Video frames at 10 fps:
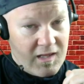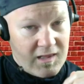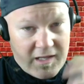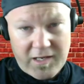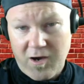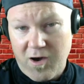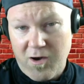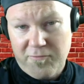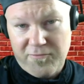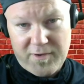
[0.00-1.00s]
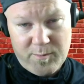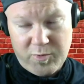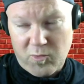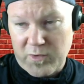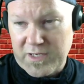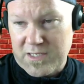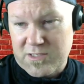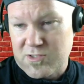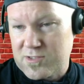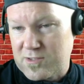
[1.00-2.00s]
Laid off
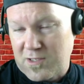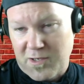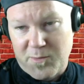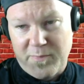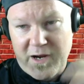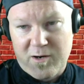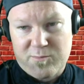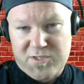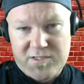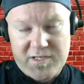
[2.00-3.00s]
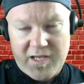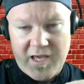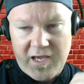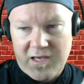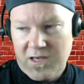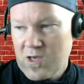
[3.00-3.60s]
employees, declared bankruptcy today.